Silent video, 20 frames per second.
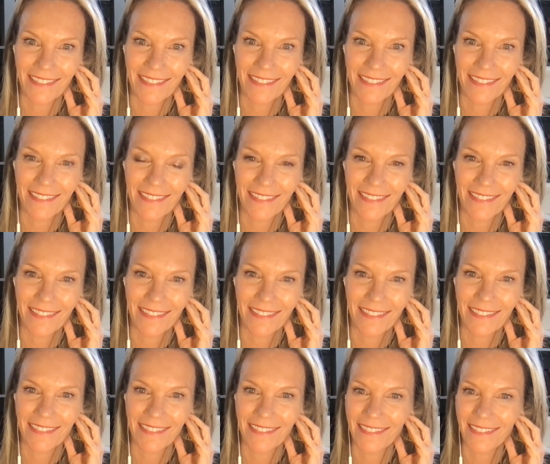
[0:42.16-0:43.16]

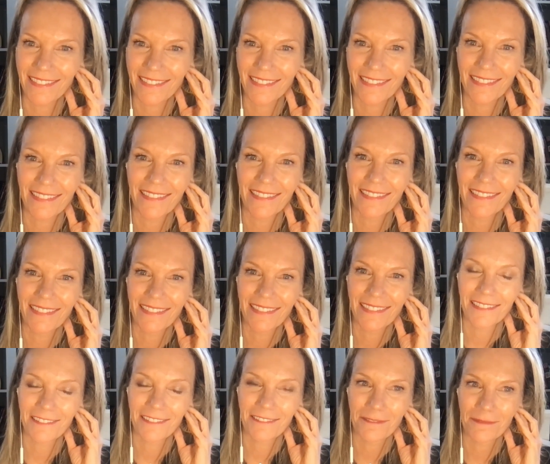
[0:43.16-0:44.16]

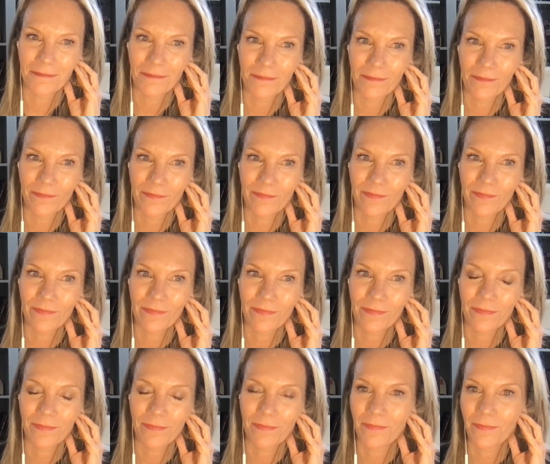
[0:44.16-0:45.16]

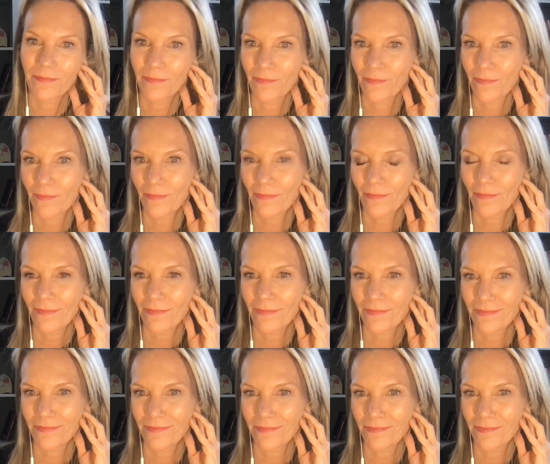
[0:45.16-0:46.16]

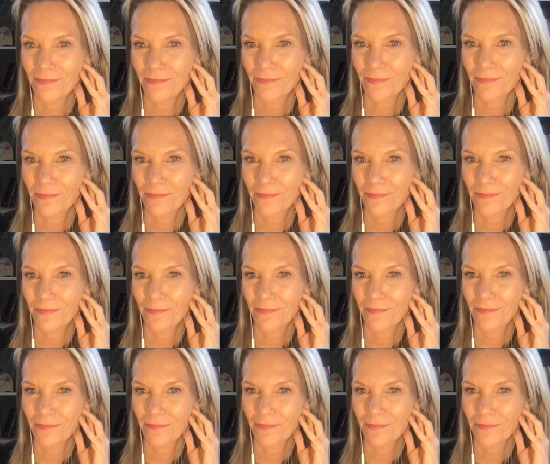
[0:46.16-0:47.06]
This person isn't speaking.